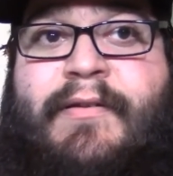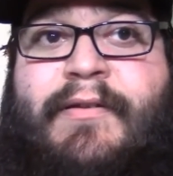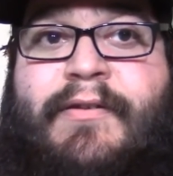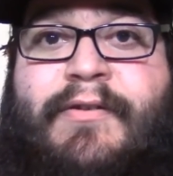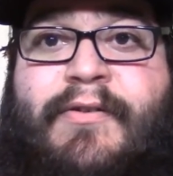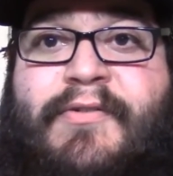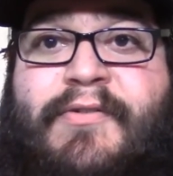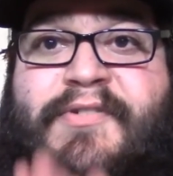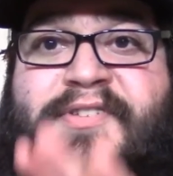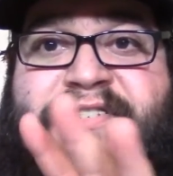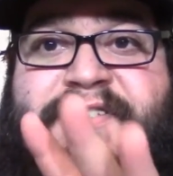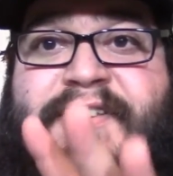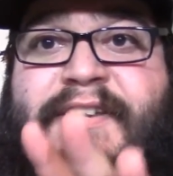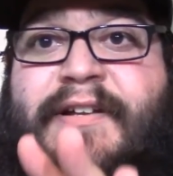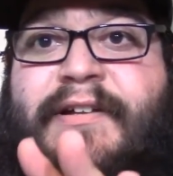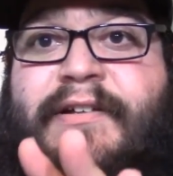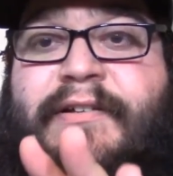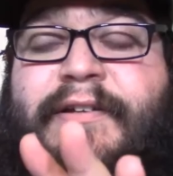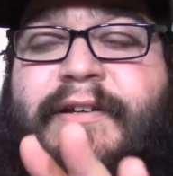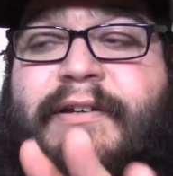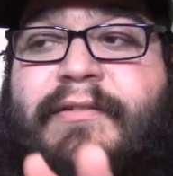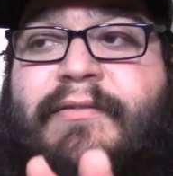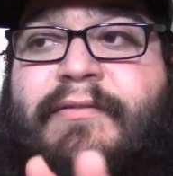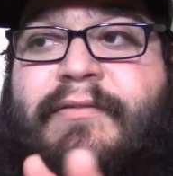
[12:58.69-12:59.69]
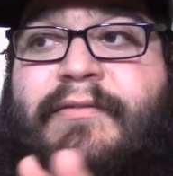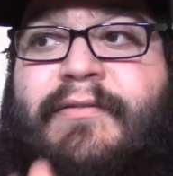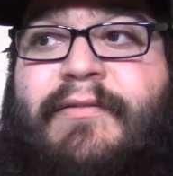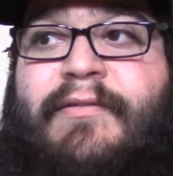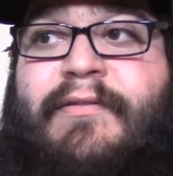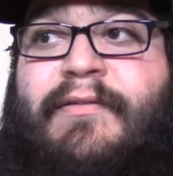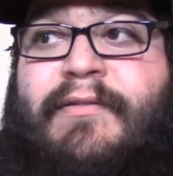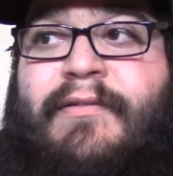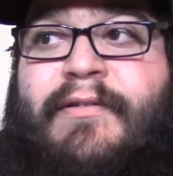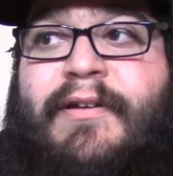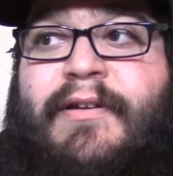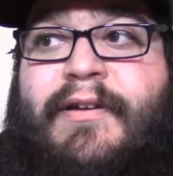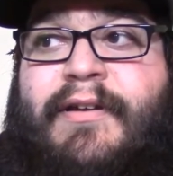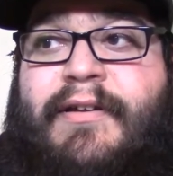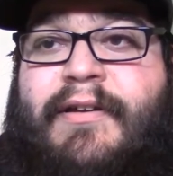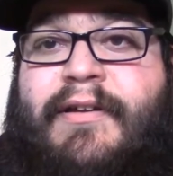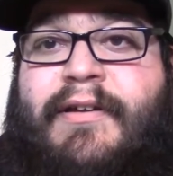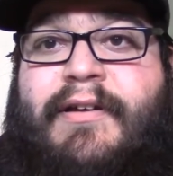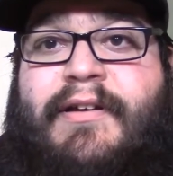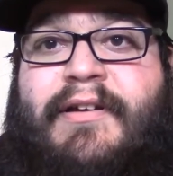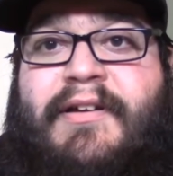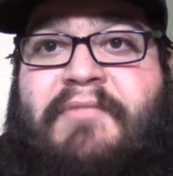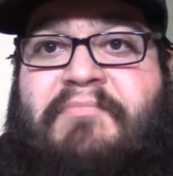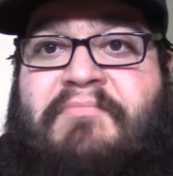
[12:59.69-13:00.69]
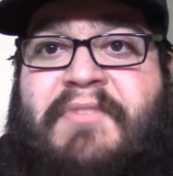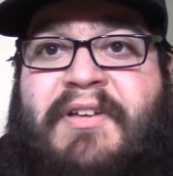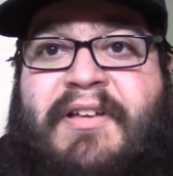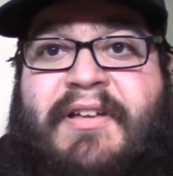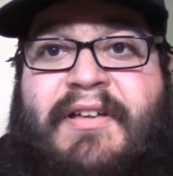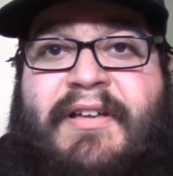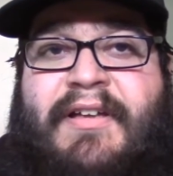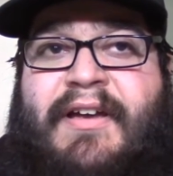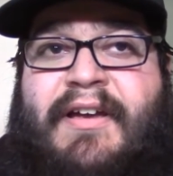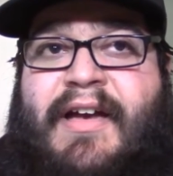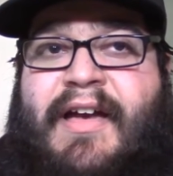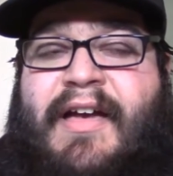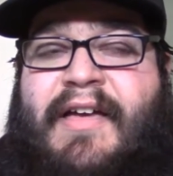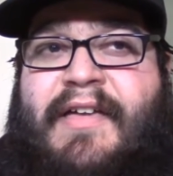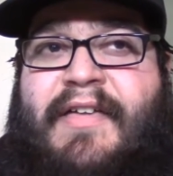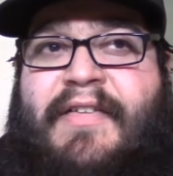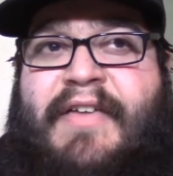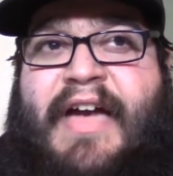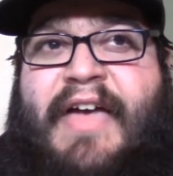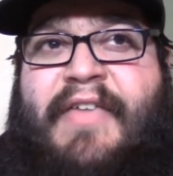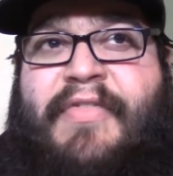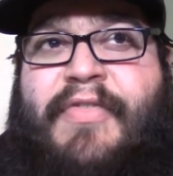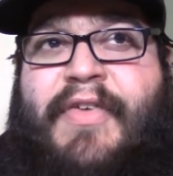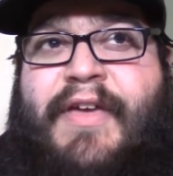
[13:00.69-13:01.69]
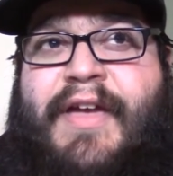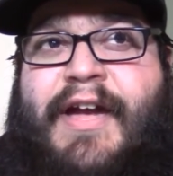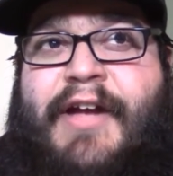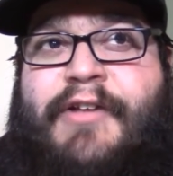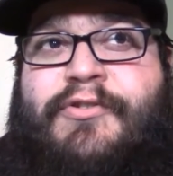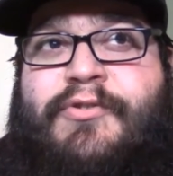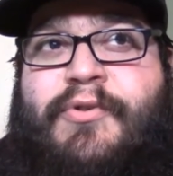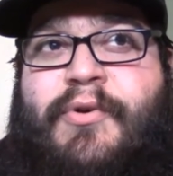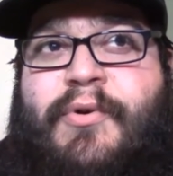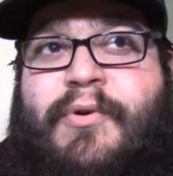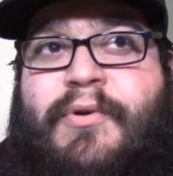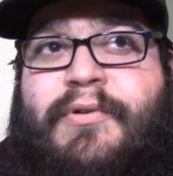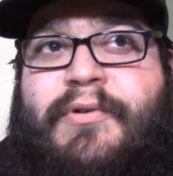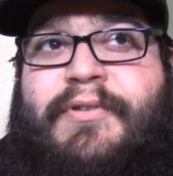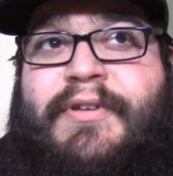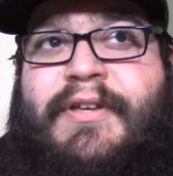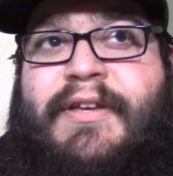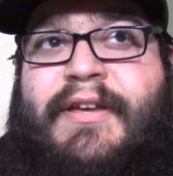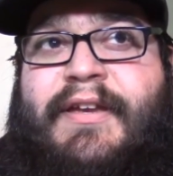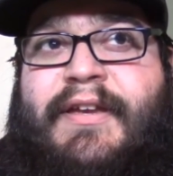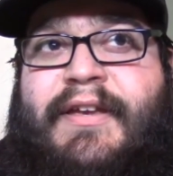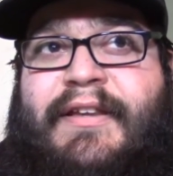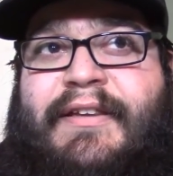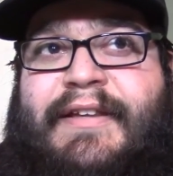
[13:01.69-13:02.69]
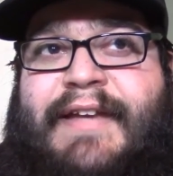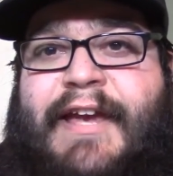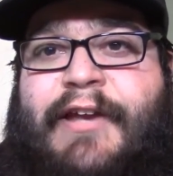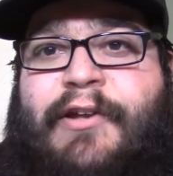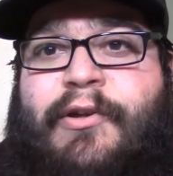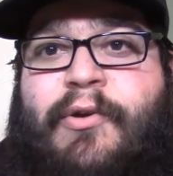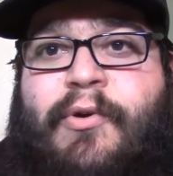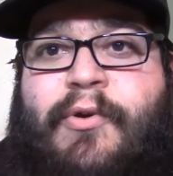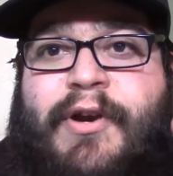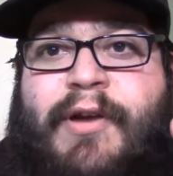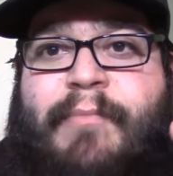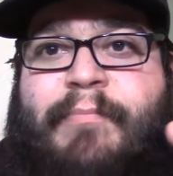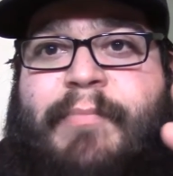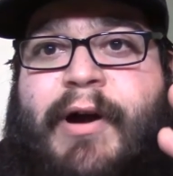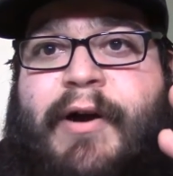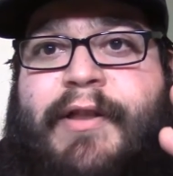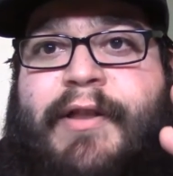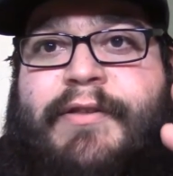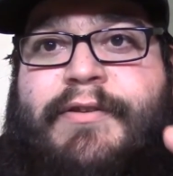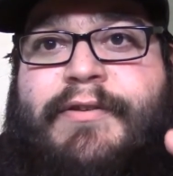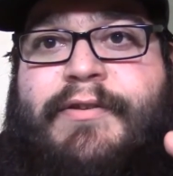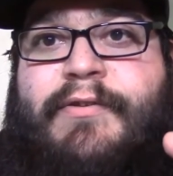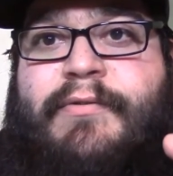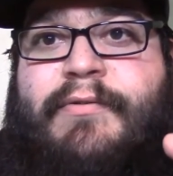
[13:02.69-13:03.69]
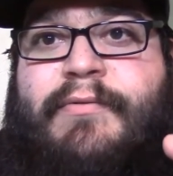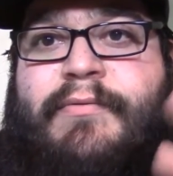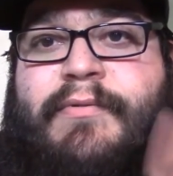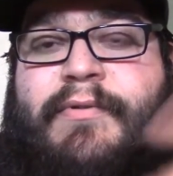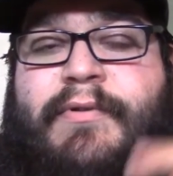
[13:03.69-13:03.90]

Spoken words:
you know, sealed it, and I think I told the landlord about it too,